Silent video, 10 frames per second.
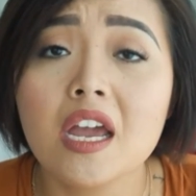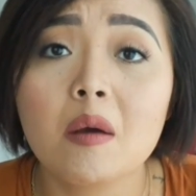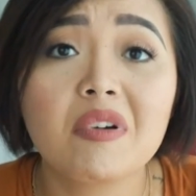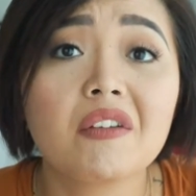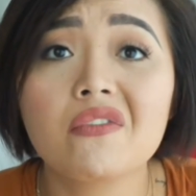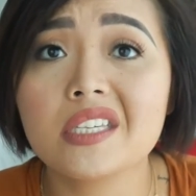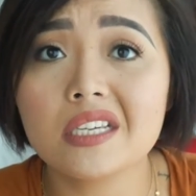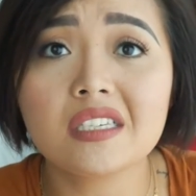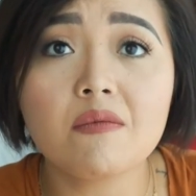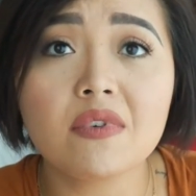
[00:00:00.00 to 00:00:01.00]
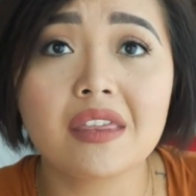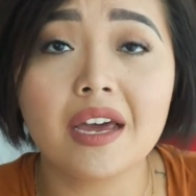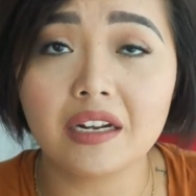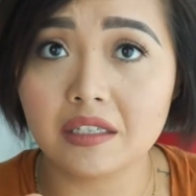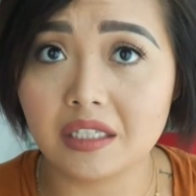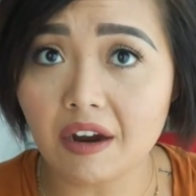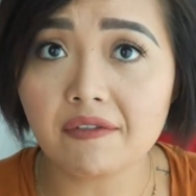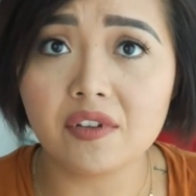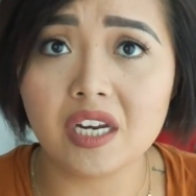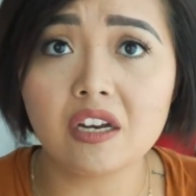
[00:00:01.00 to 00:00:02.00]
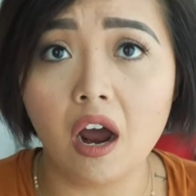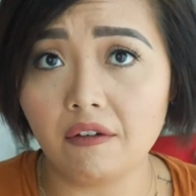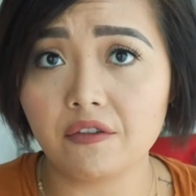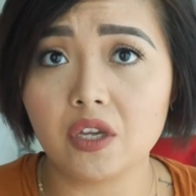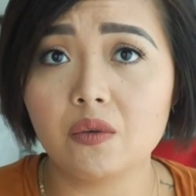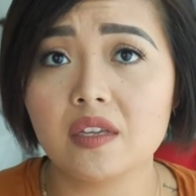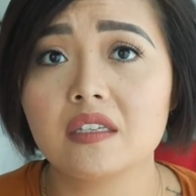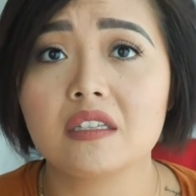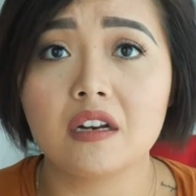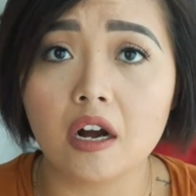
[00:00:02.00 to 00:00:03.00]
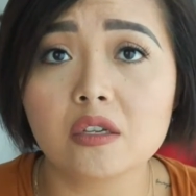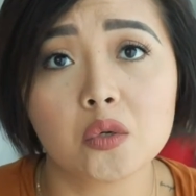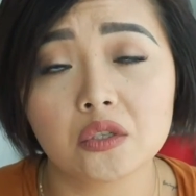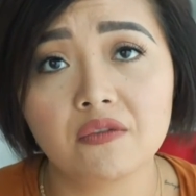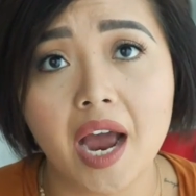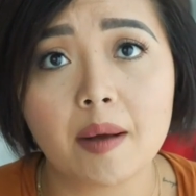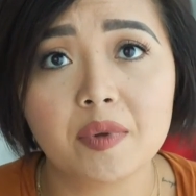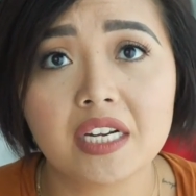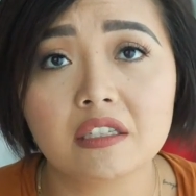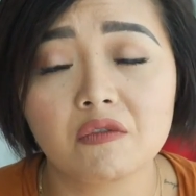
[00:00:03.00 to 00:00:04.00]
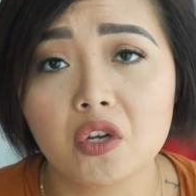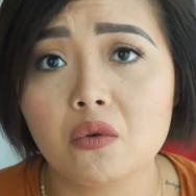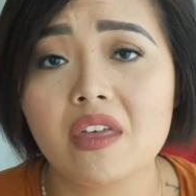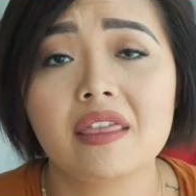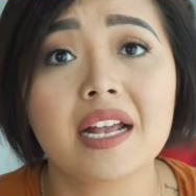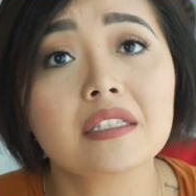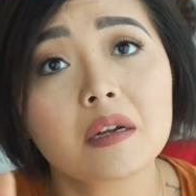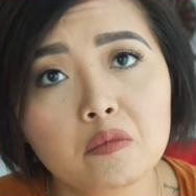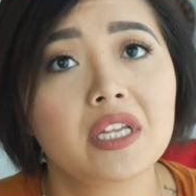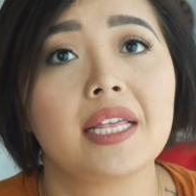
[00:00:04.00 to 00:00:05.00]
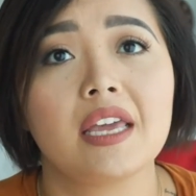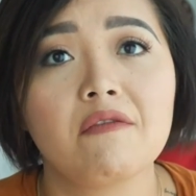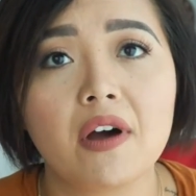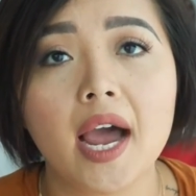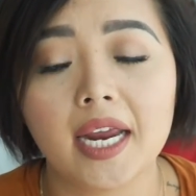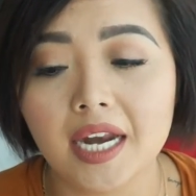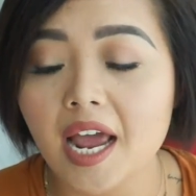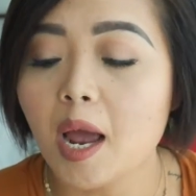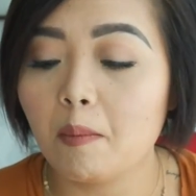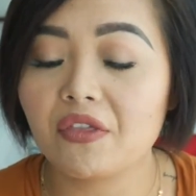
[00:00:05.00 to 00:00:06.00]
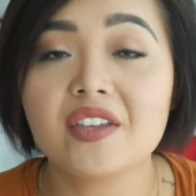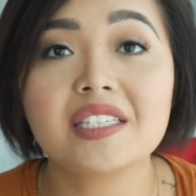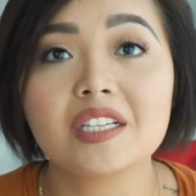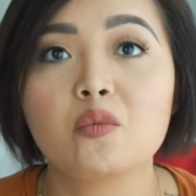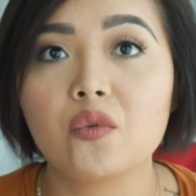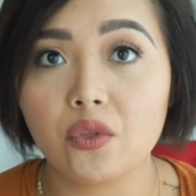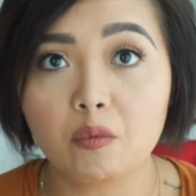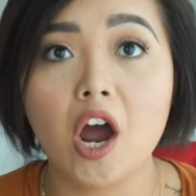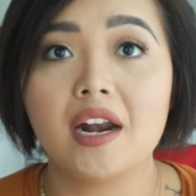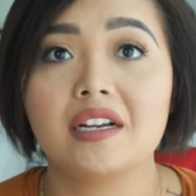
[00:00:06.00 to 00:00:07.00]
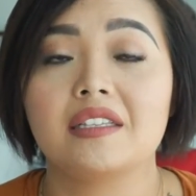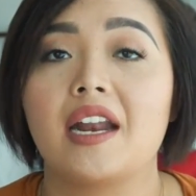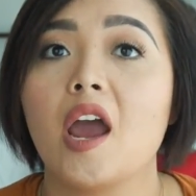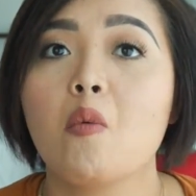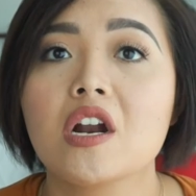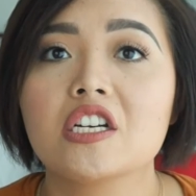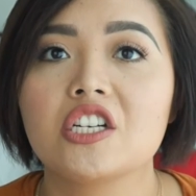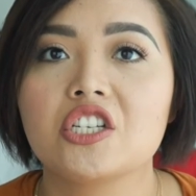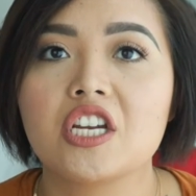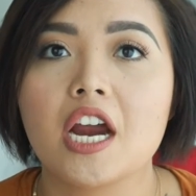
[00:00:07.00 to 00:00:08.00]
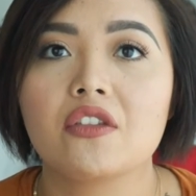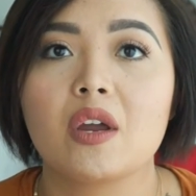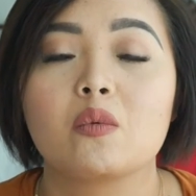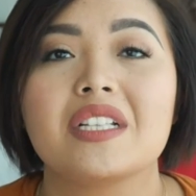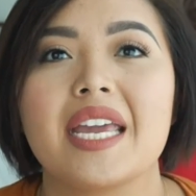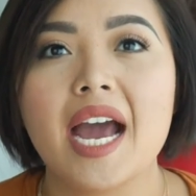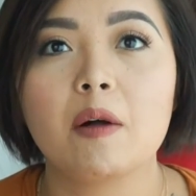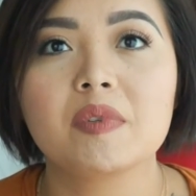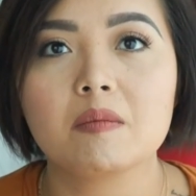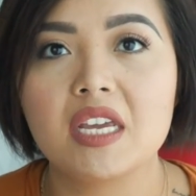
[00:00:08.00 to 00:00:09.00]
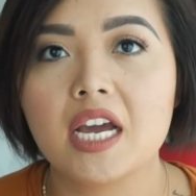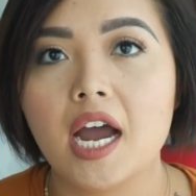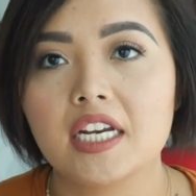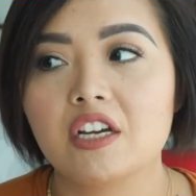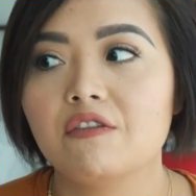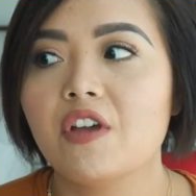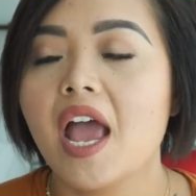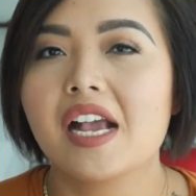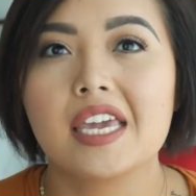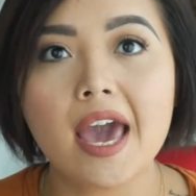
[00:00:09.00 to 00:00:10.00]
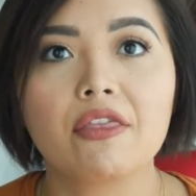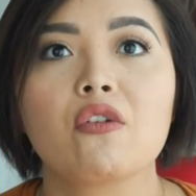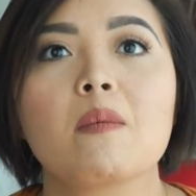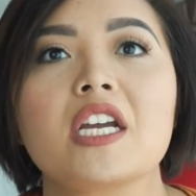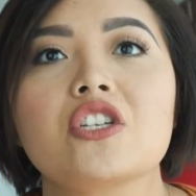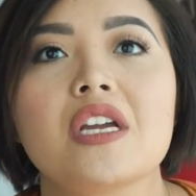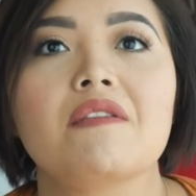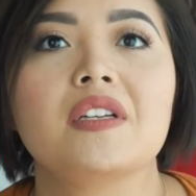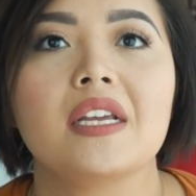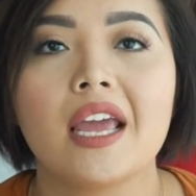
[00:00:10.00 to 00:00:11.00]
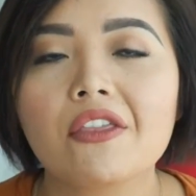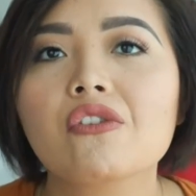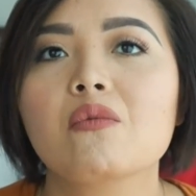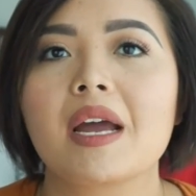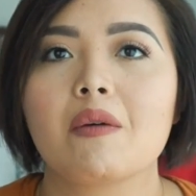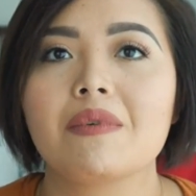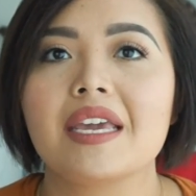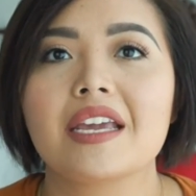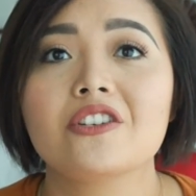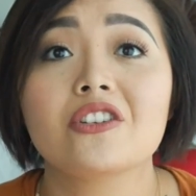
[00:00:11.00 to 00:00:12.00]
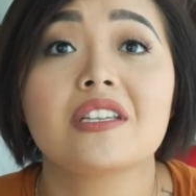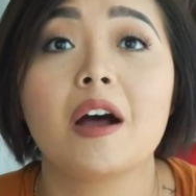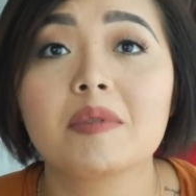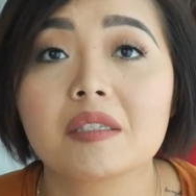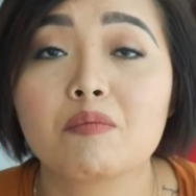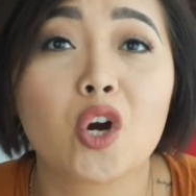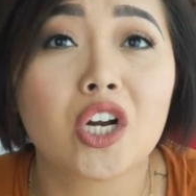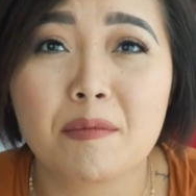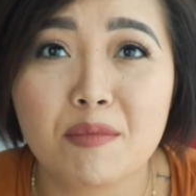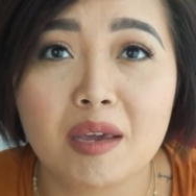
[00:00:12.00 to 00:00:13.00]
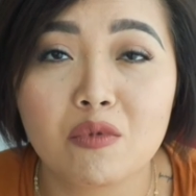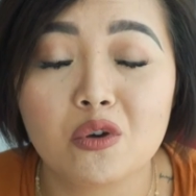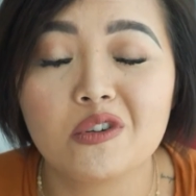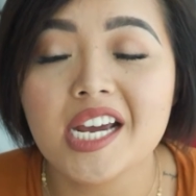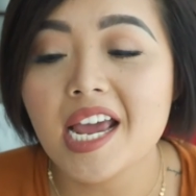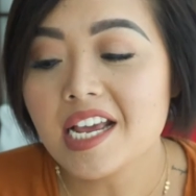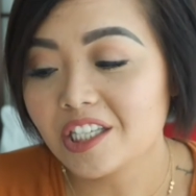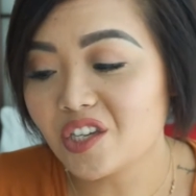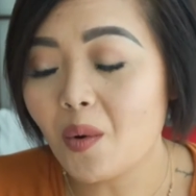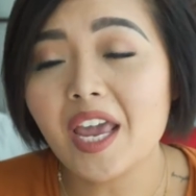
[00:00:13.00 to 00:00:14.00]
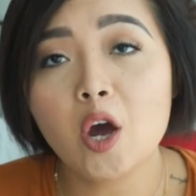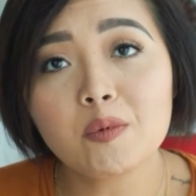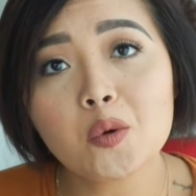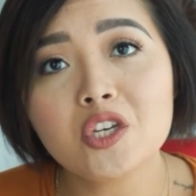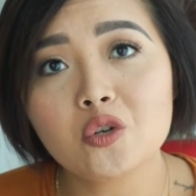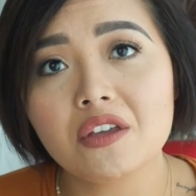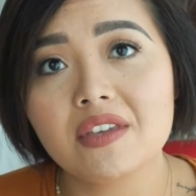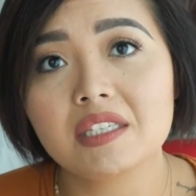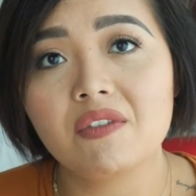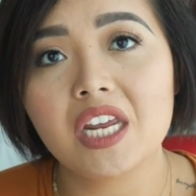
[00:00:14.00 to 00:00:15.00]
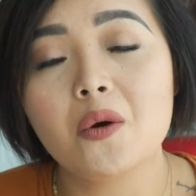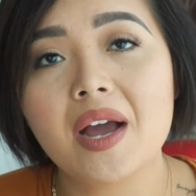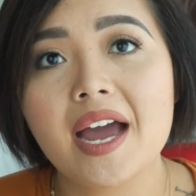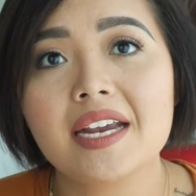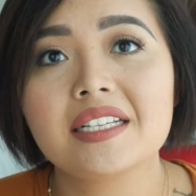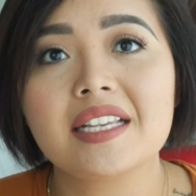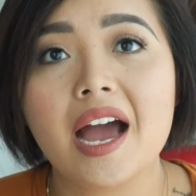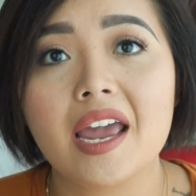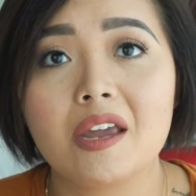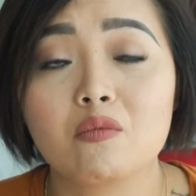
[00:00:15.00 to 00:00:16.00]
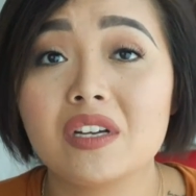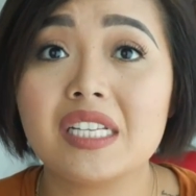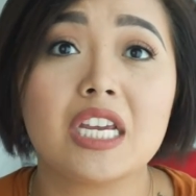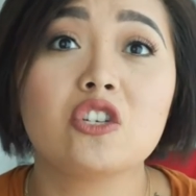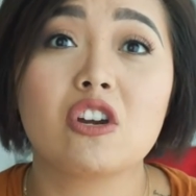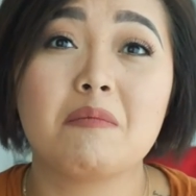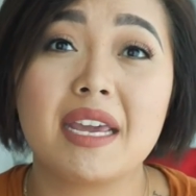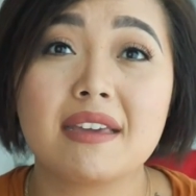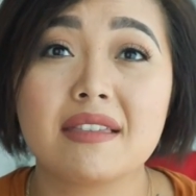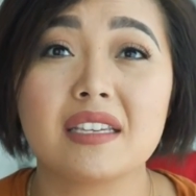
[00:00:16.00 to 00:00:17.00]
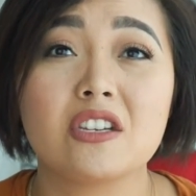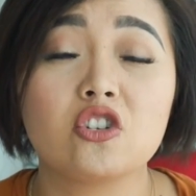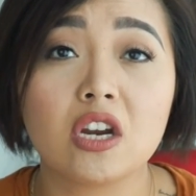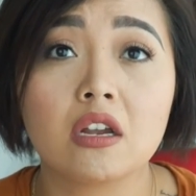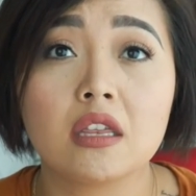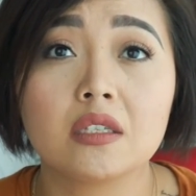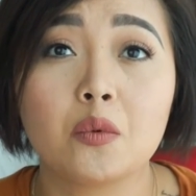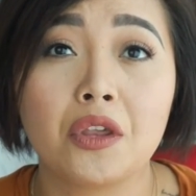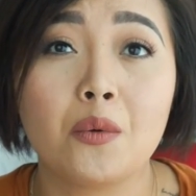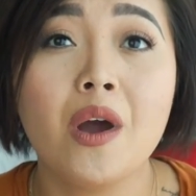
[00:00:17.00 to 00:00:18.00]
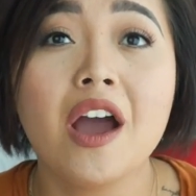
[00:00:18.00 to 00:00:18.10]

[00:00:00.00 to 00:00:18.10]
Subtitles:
But if this is something that is definitely not for you, this is not a source of happiness for you, then that's completely fine. But this is the products that I wanted to share that really helps me kind of get through my shift and get through my week and just helps perk up my mood. So I hope you enjoyed this video, guys. I really enjoyed making this and sharing this with you.